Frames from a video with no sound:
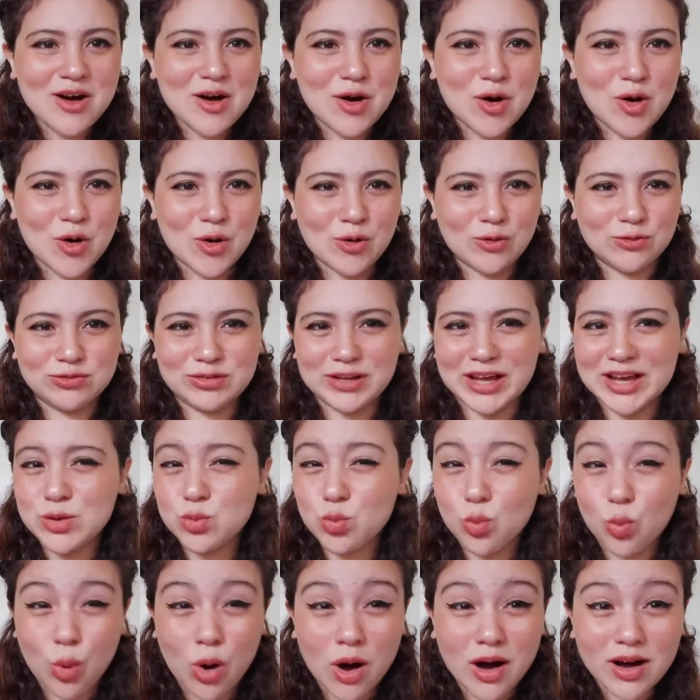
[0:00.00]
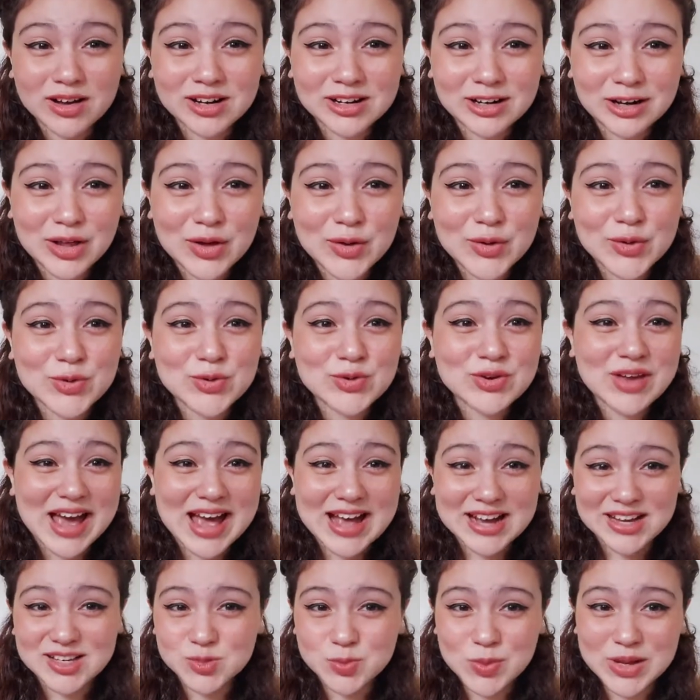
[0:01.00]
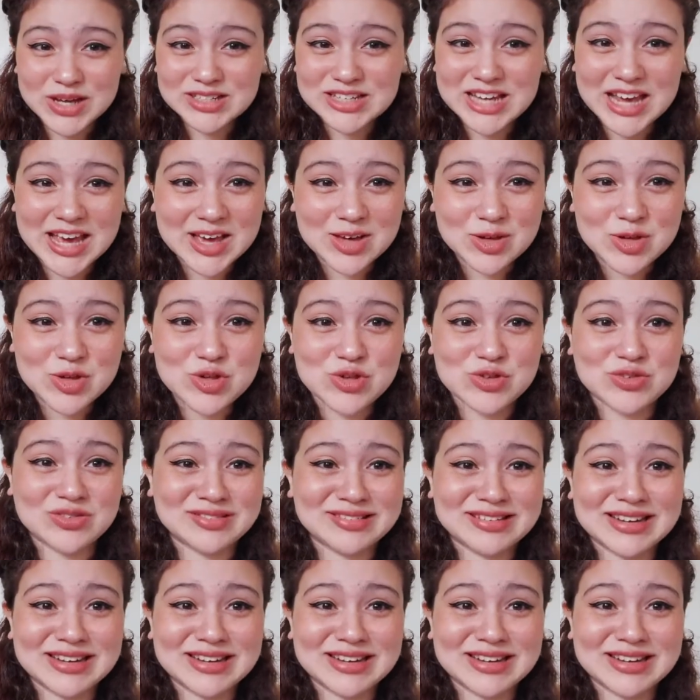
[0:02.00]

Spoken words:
of like workload, expectation,